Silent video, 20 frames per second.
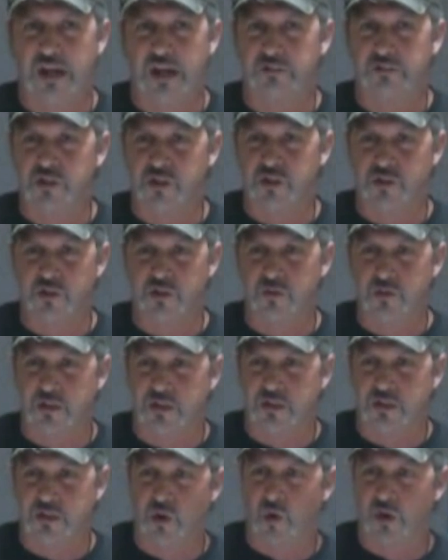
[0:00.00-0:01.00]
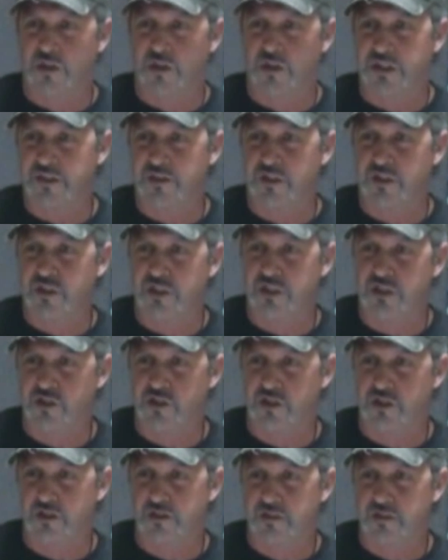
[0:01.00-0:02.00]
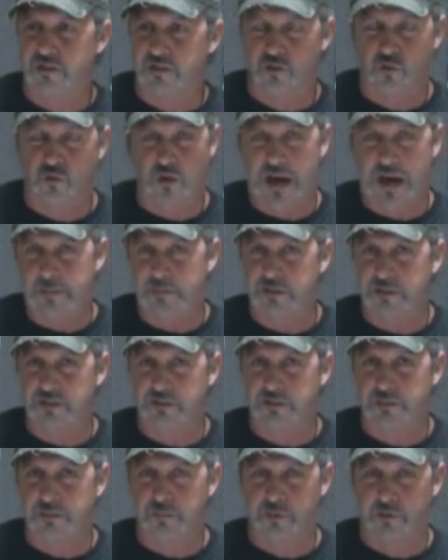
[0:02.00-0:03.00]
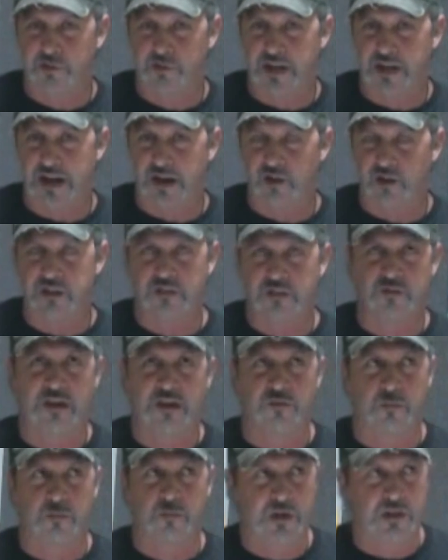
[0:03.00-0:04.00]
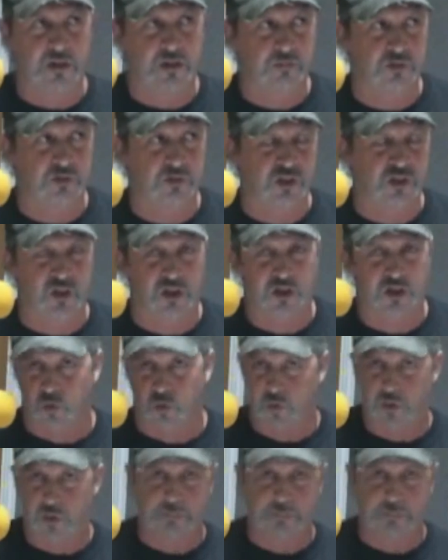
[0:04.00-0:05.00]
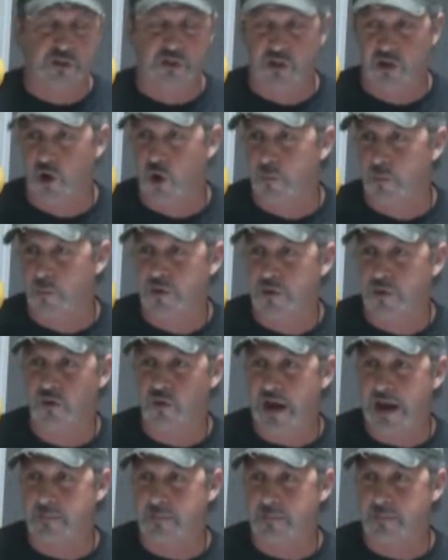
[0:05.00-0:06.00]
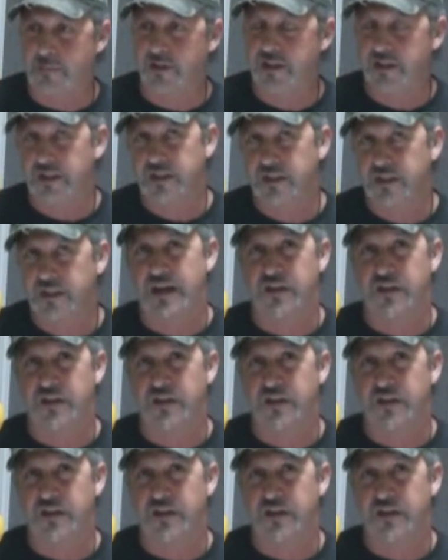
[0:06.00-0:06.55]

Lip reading: all you have to do is go underneath your T-shirt, grab it, and pull it out. If you have a button-up shirt, rip your shirt open and grab it.